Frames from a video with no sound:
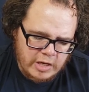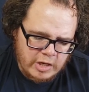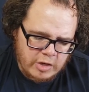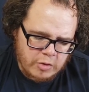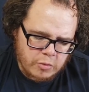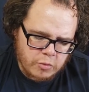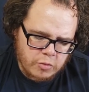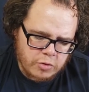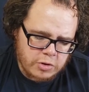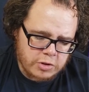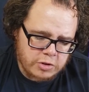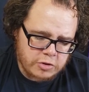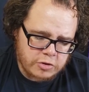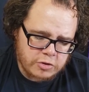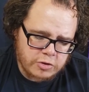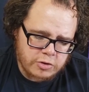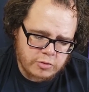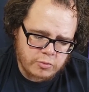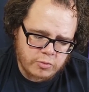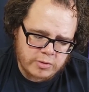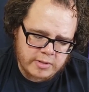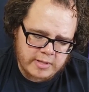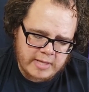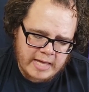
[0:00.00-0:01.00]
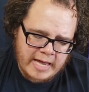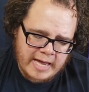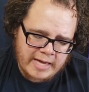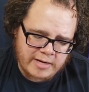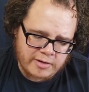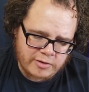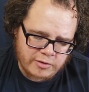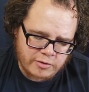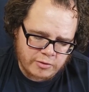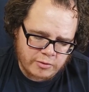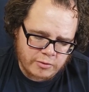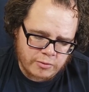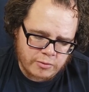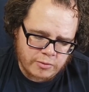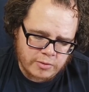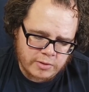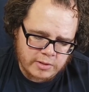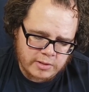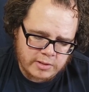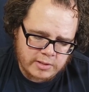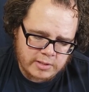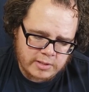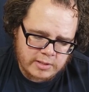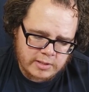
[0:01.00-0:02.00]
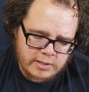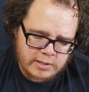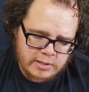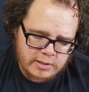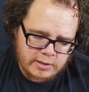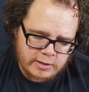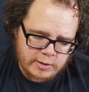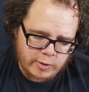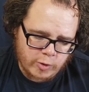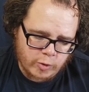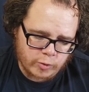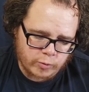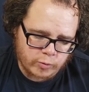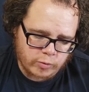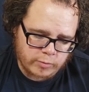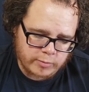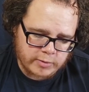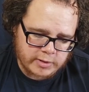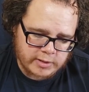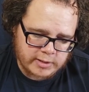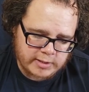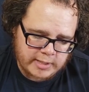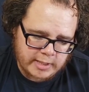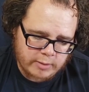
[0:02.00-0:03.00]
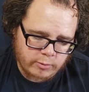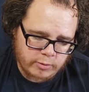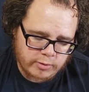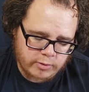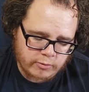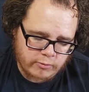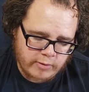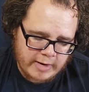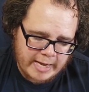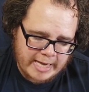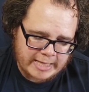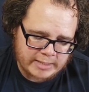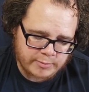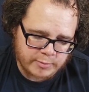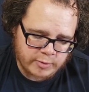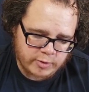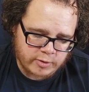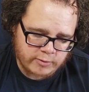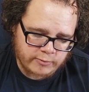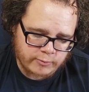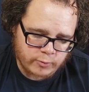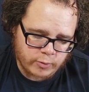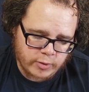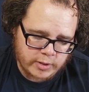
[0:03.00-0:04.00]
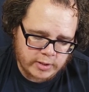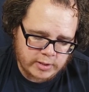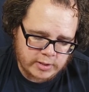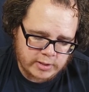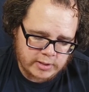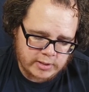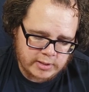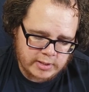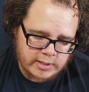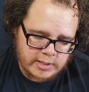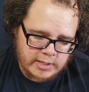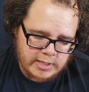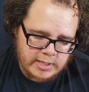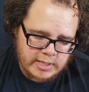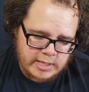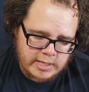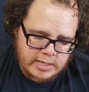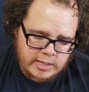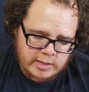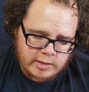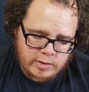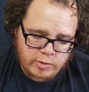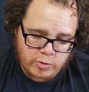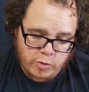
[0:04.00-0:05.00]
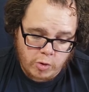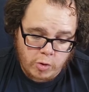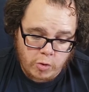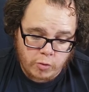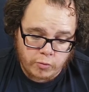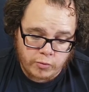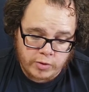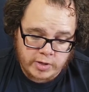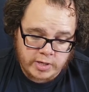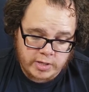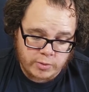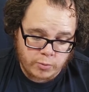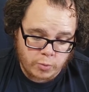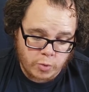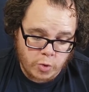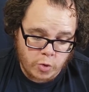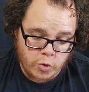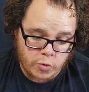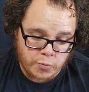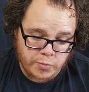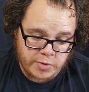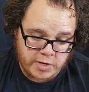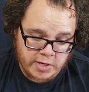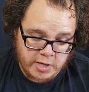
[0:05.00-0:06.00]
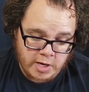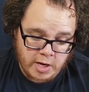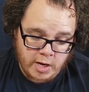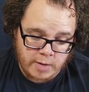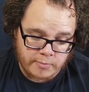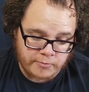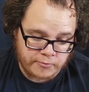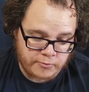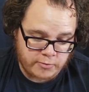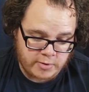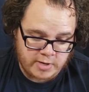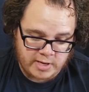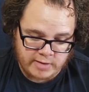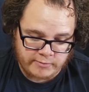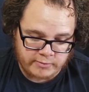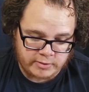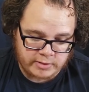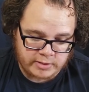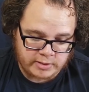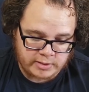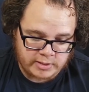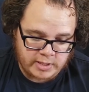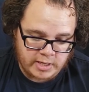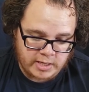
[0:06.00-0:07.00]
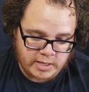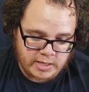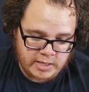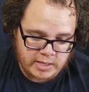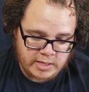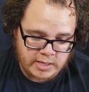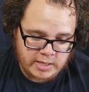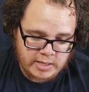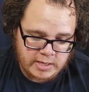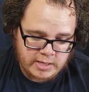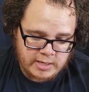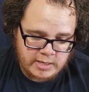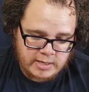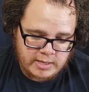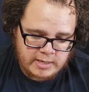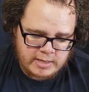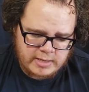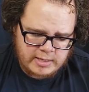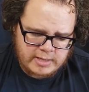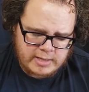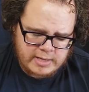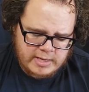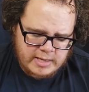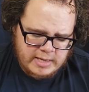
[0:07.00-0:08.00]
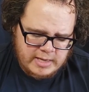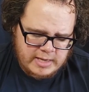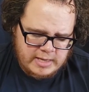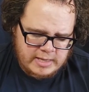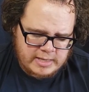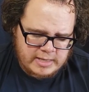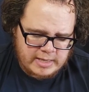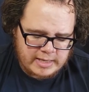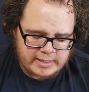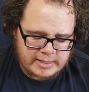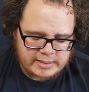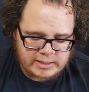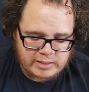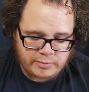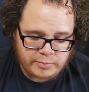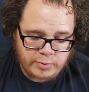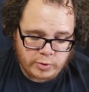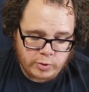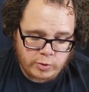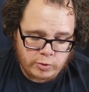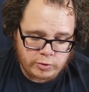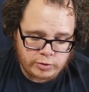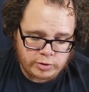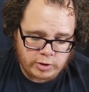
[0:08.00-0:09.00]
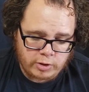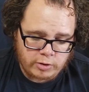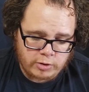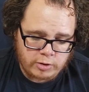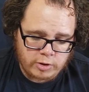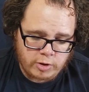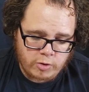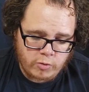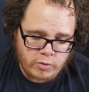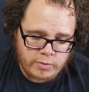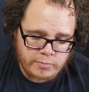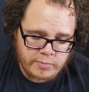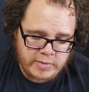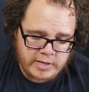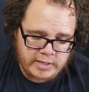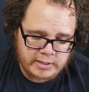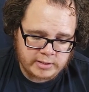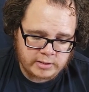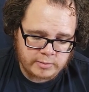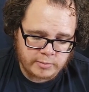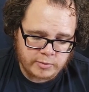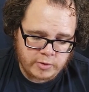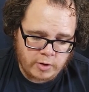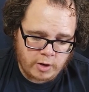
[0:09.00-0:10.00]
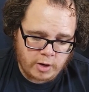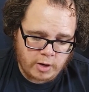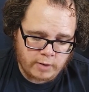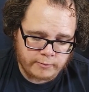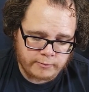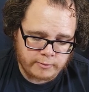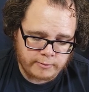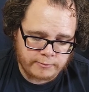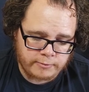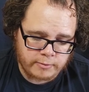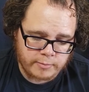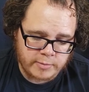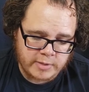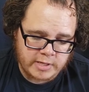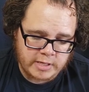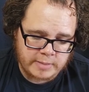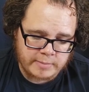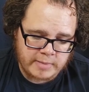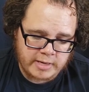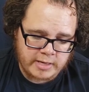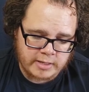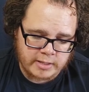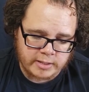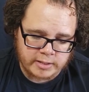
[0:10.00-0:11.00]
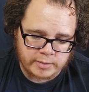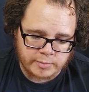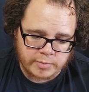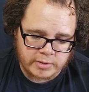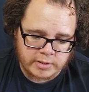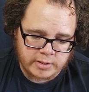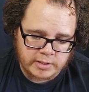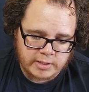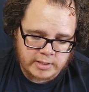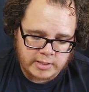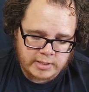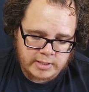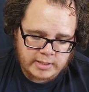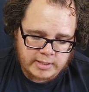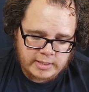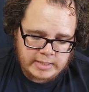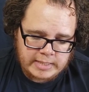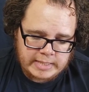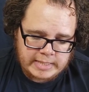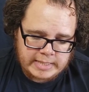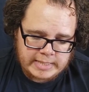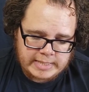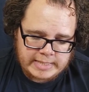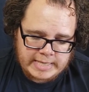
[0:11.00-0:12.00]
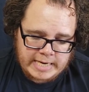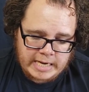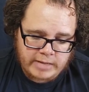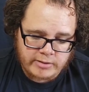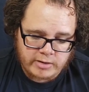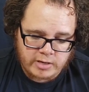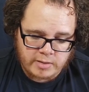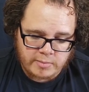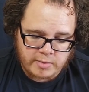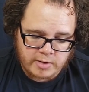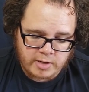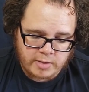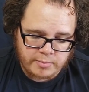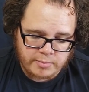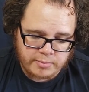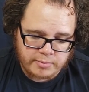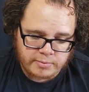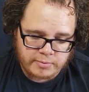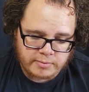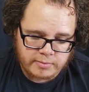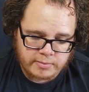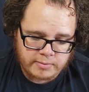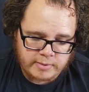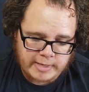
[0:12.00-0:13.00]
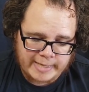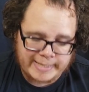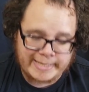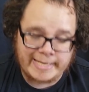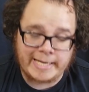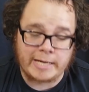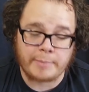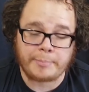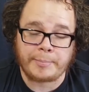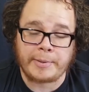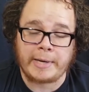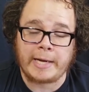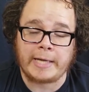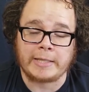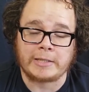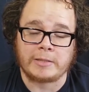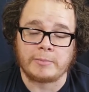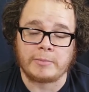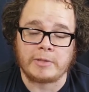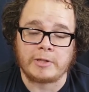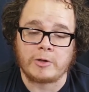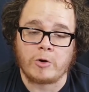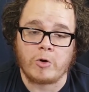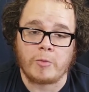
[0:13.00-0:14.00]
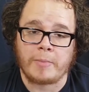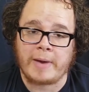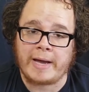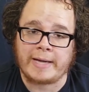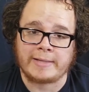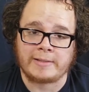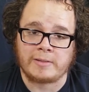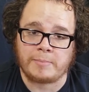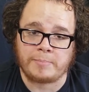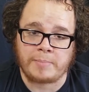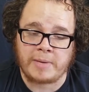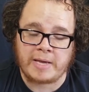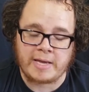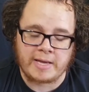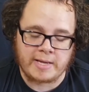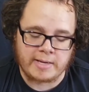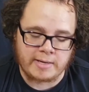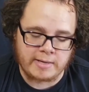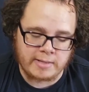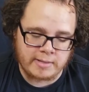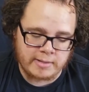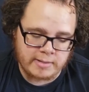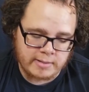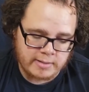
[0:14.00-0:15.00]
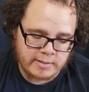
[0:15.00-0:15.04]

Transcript: What good would that do? The old woman said with a rasp in her voice. You already woke me up, for heaven's sake. I suppose I'll go and make some coffee for me and my husband. Now that I'm up, I can't possibly go back to bed.